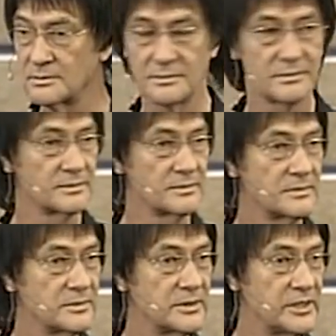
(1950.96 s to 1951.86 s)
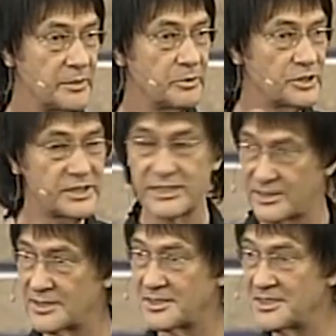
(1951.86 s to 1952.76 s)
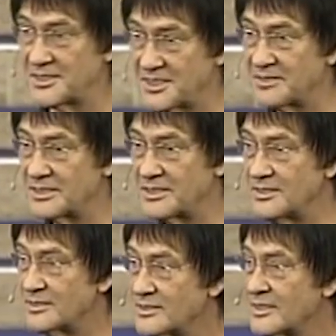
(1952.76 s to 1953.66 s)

Yeah. Hebrews 6:16-17.